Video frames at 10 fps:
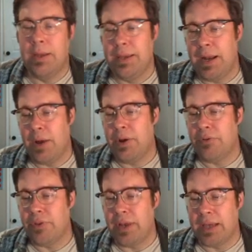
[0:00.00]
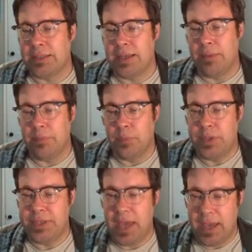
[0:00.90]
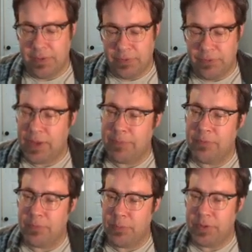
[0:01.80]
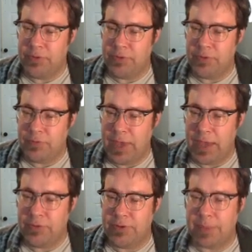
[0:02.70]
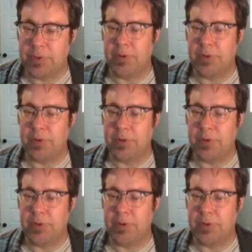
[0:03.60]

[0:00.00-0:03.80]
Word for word: Now here's the next step. We take the, skept- we take the skeptical